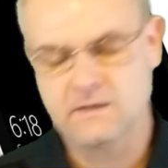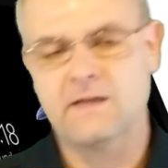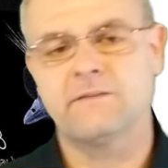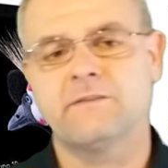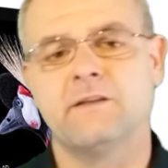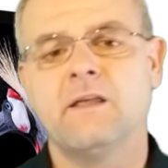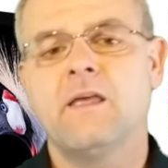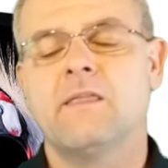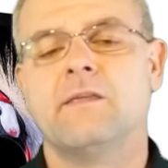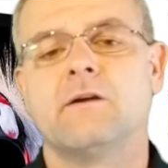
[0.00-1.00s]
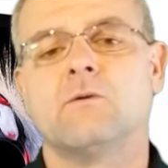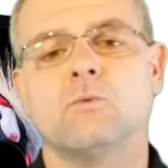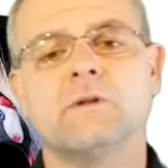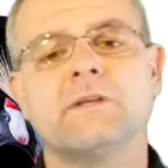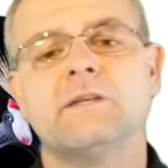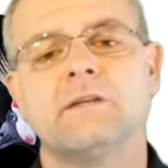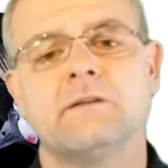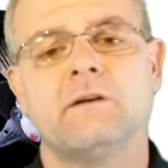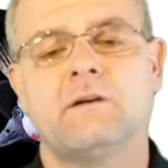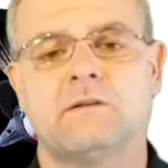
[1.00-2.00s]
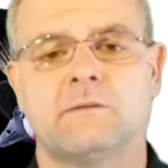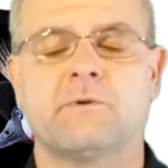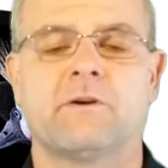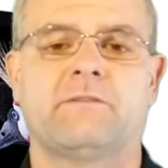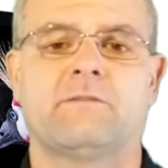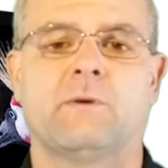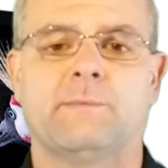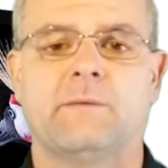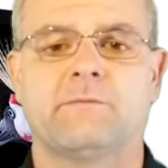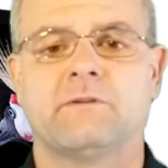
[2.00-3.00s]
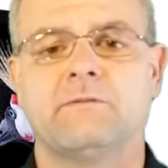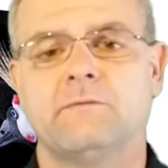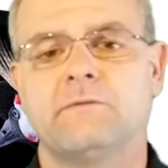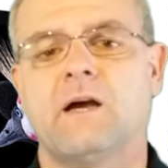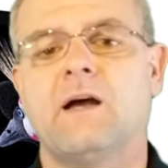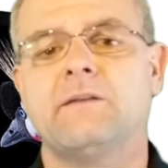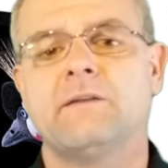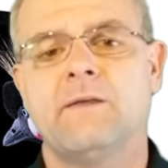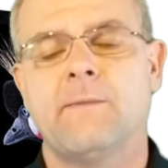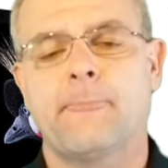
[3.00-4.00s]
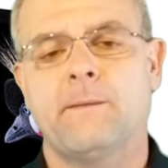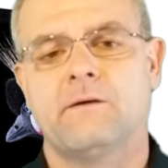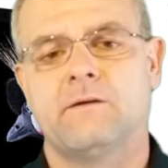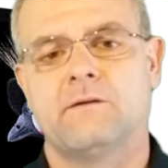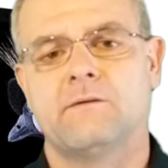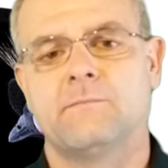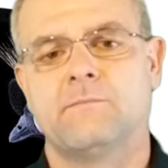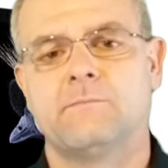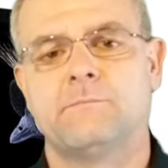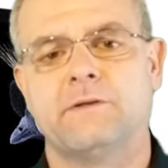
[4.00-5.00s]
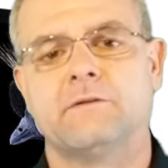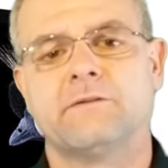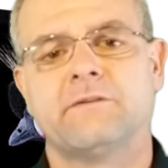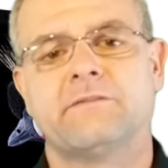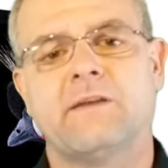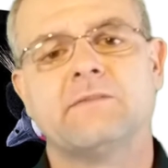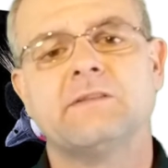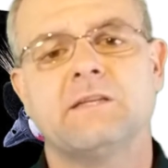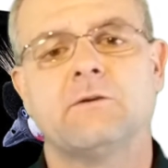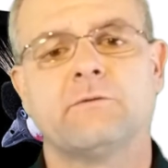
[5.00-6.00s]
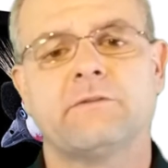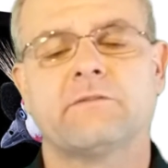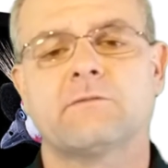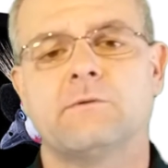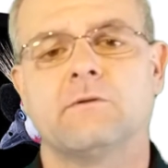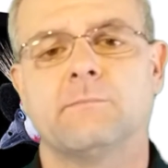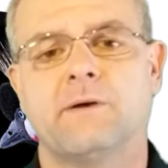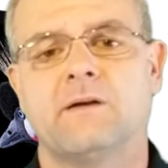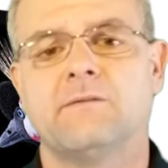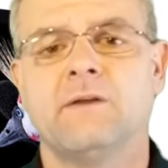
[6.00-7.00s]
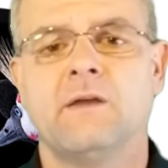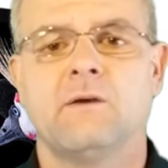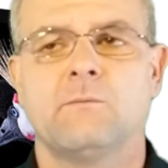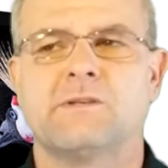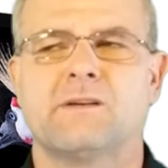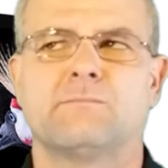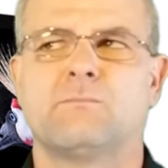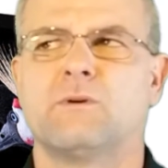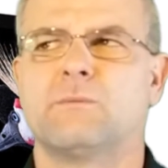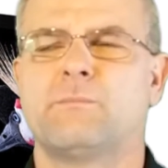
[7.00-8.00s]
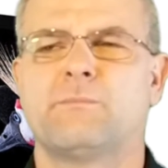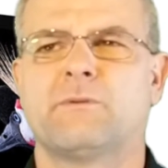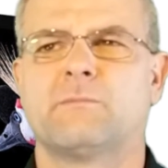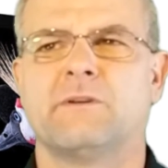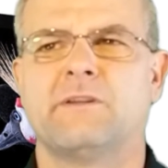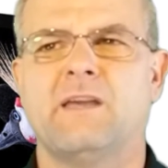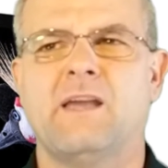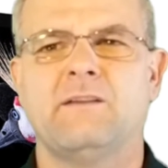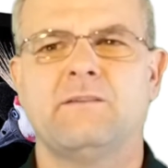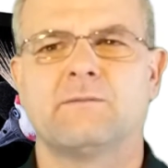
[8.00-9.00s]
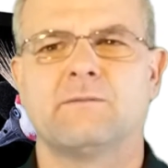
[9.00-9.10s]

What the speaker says: like I said, they are really in on progressive web apps, and if you've got build 17063 or above, which we're somewhere in the 80s,